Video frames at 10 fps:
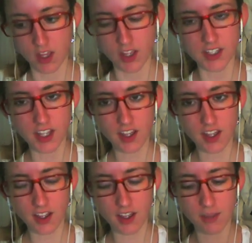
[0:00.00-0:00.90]

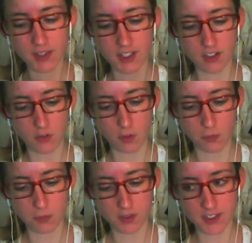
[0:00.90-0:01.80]
Yeah, I mean,
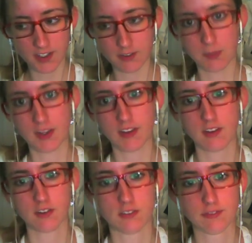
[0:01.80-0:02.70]
normally it'll be a
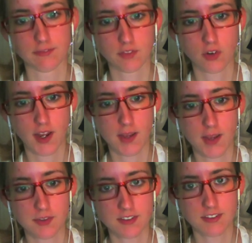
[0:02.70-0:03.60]
little
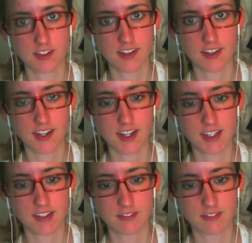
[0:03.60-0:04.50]
cramped because, like,
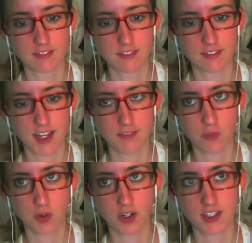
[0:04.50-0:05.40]
I have
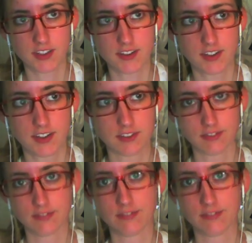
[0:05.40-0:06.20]
work until,